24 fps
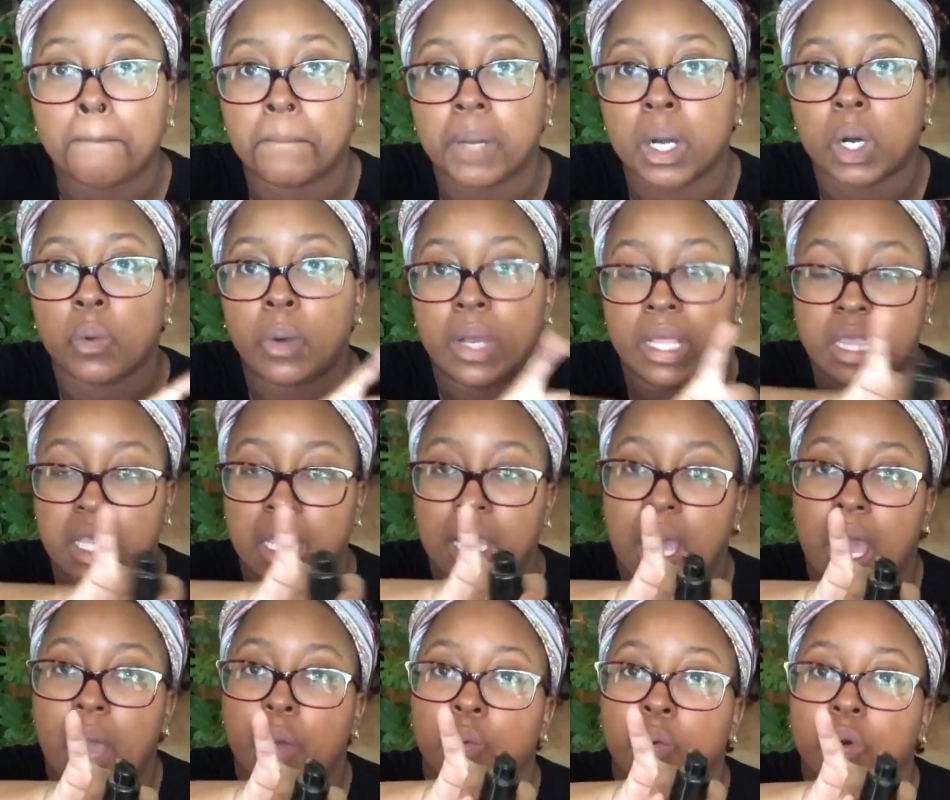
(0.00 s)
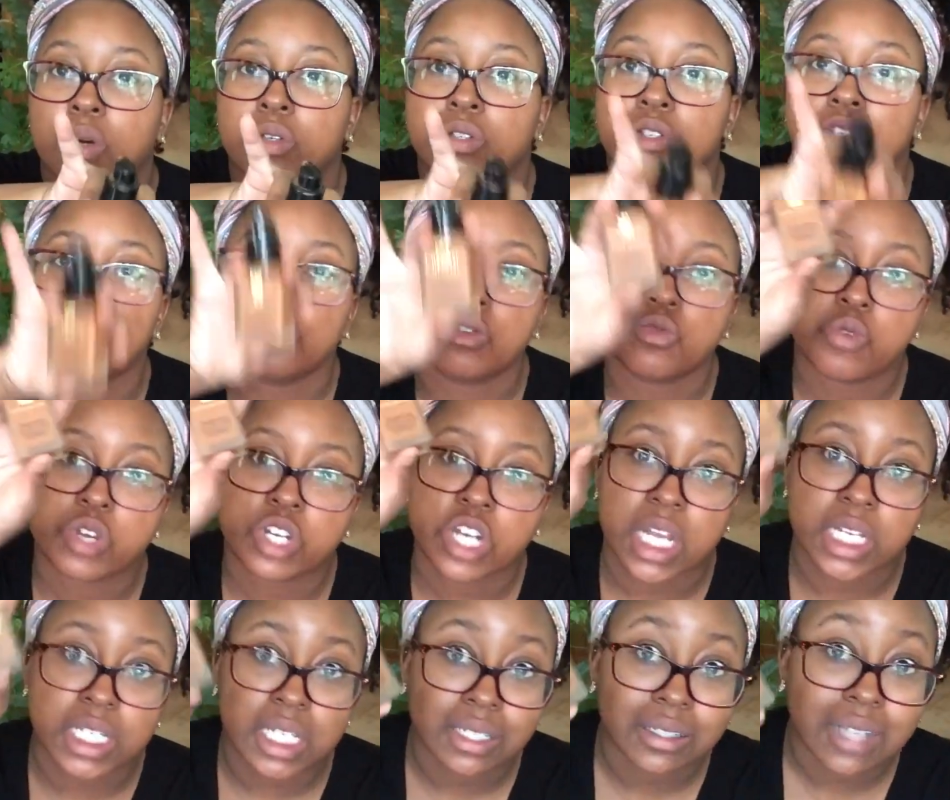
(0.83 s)
But one thing I will do,
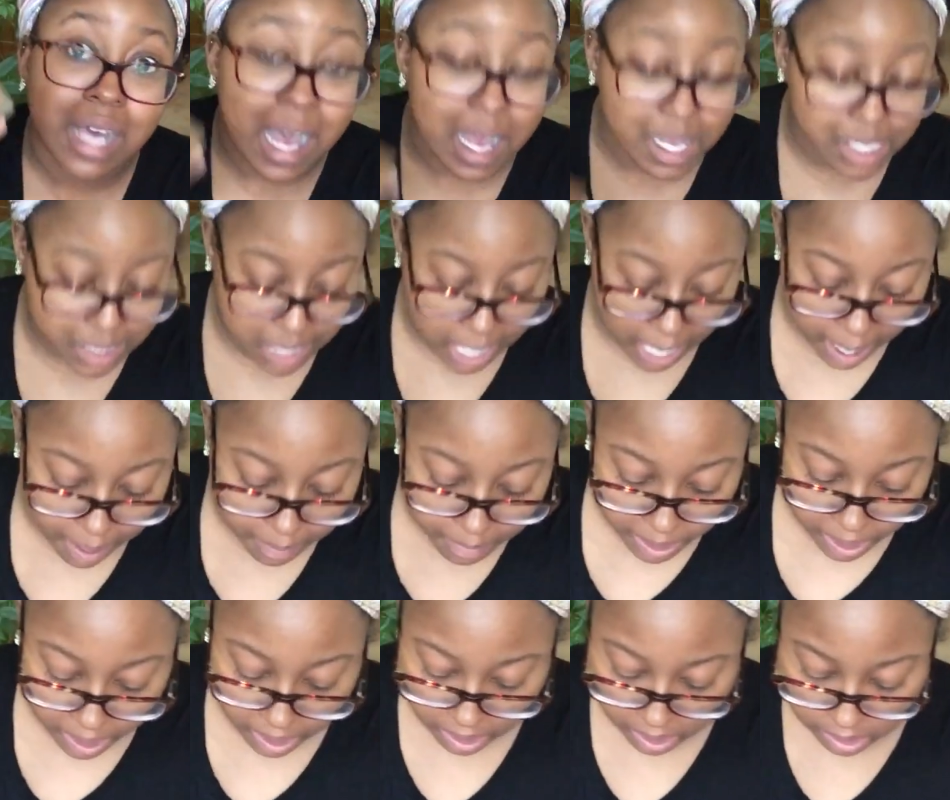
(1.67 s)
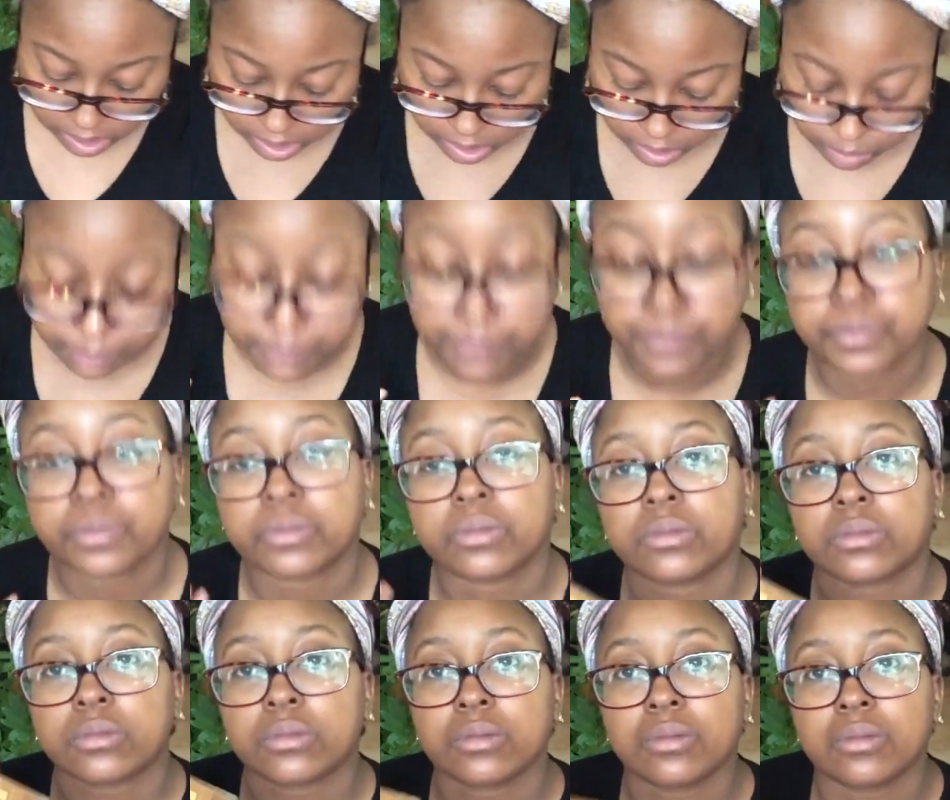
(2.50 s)
which I did last time, is
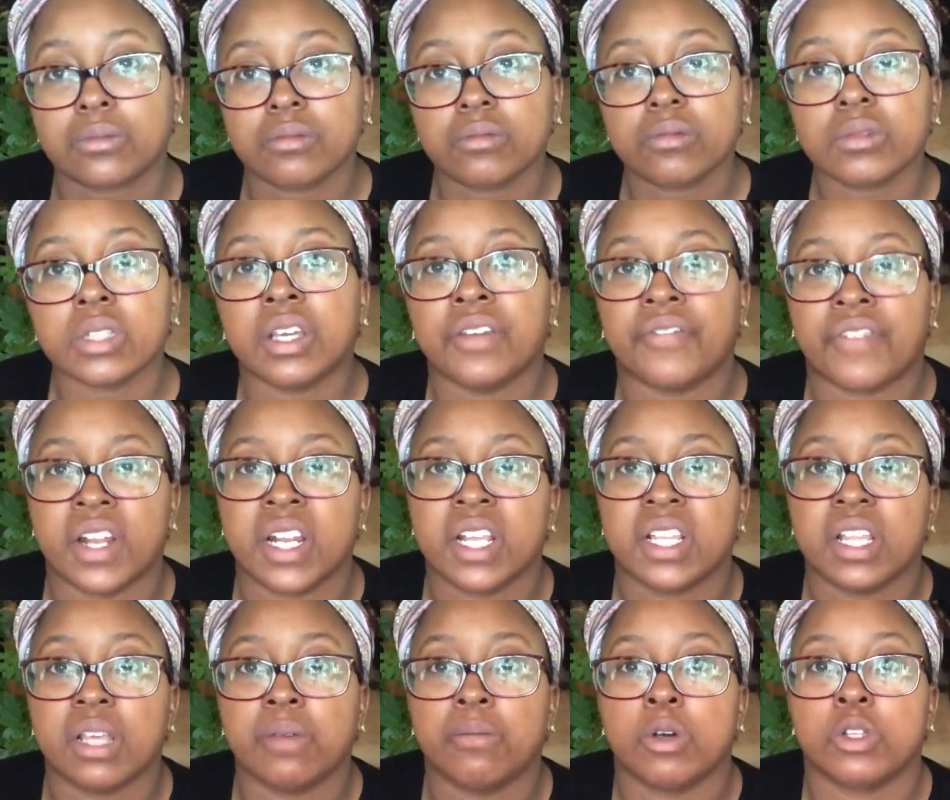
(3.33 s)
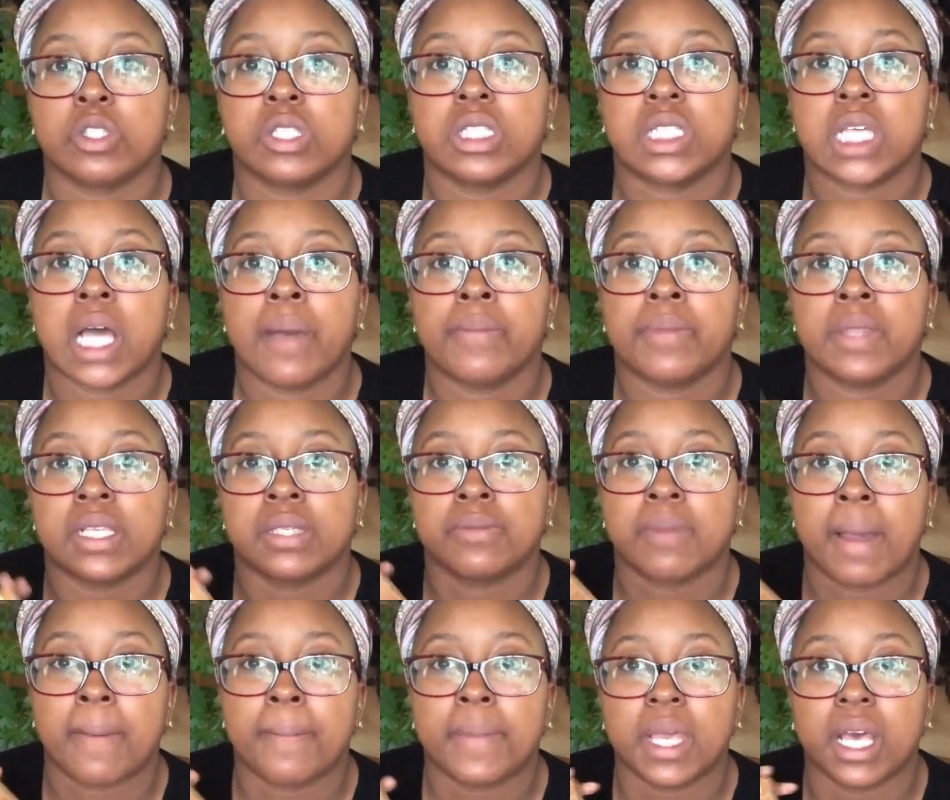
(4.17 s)
if anything, most of the time
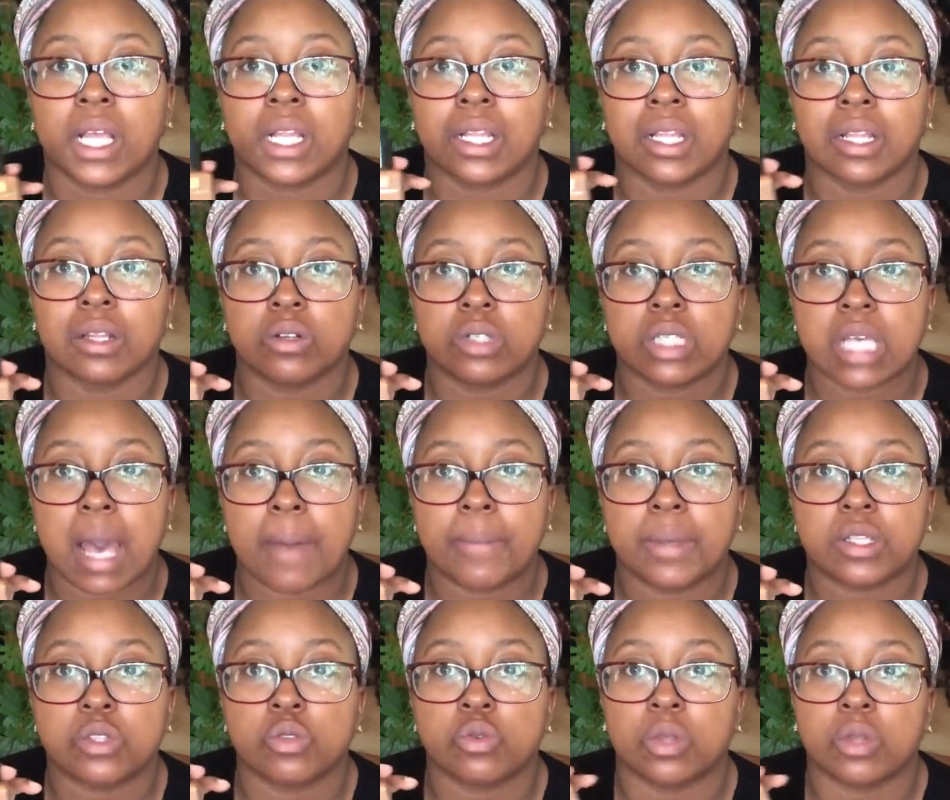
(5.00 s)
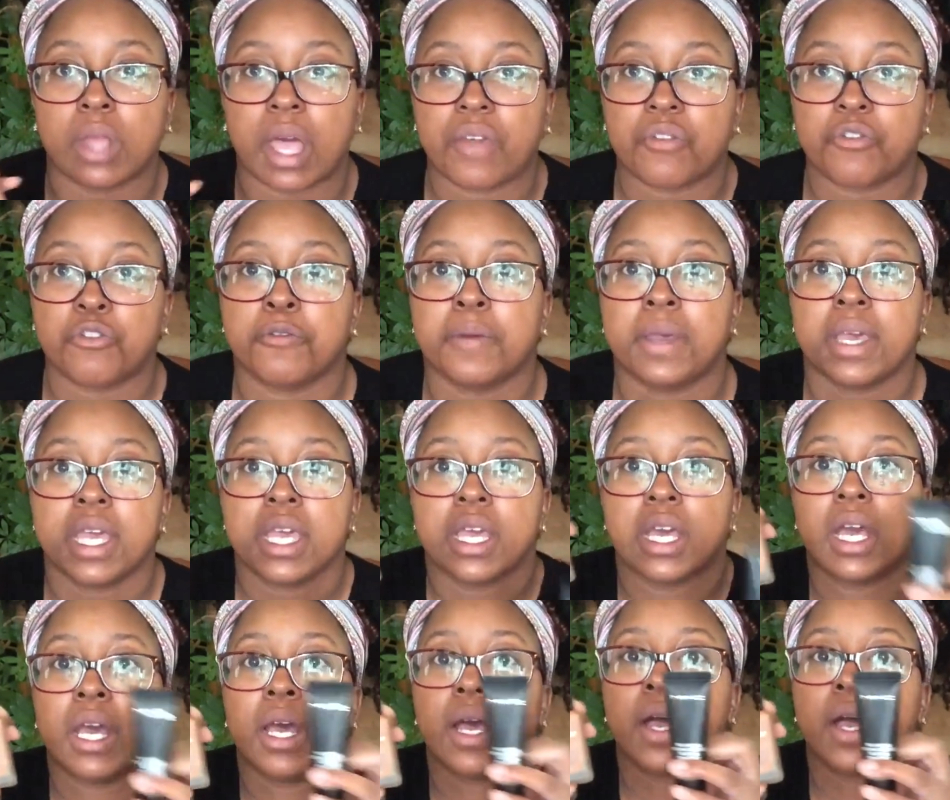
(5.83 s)
this might be a little tad bit too light for me.